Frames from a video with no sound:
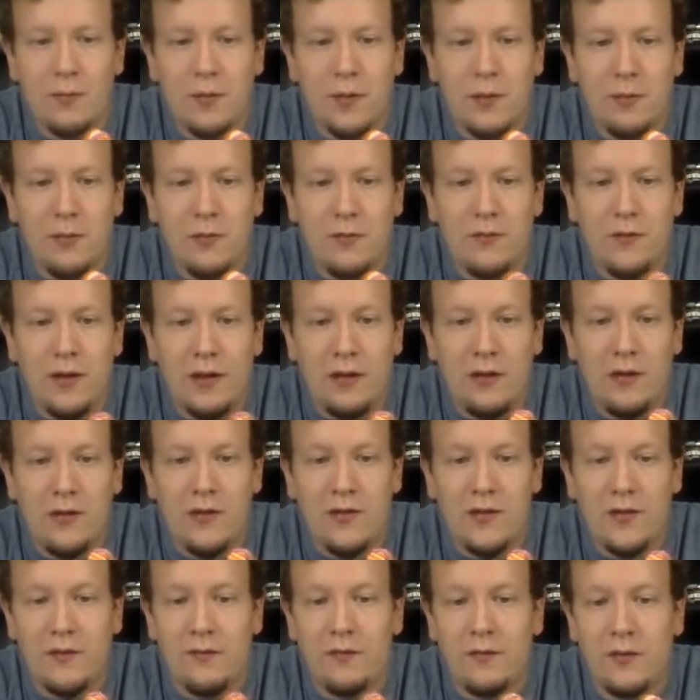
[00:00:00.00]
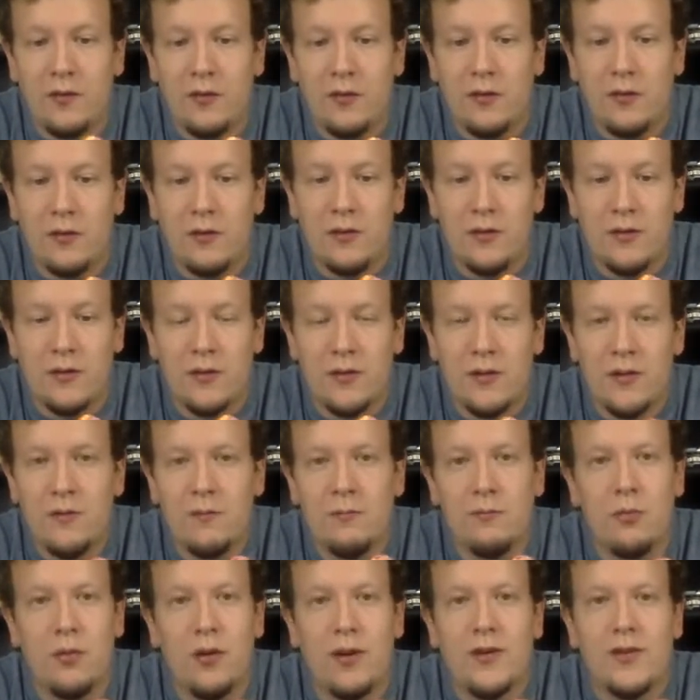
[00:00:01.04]
People figured is if you could
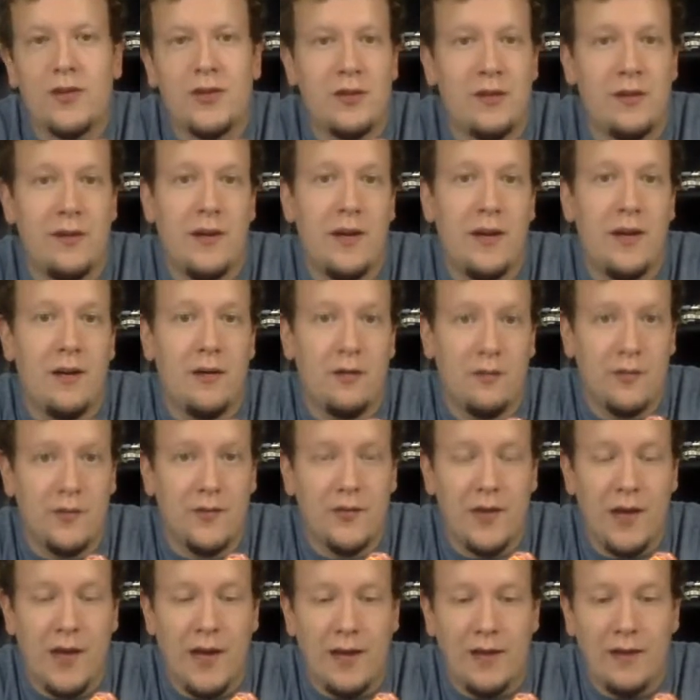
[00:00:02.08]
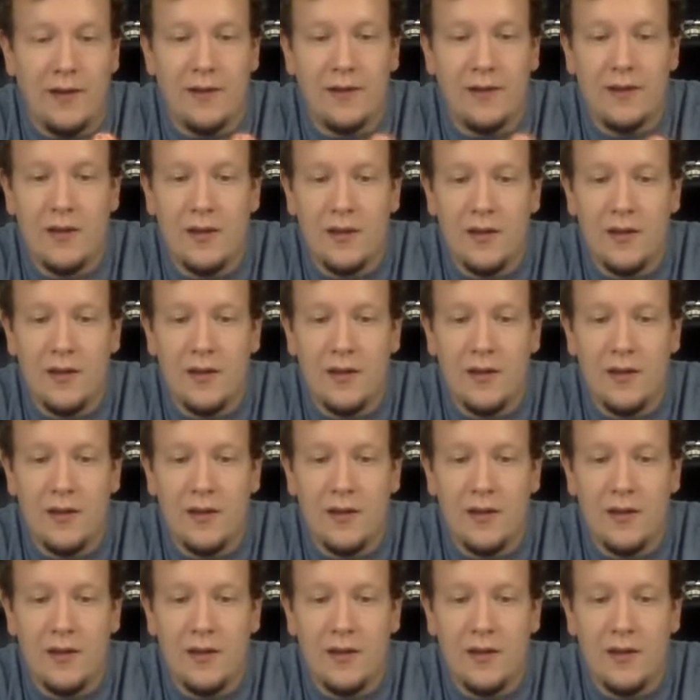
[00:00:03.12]
brush their hair or style it.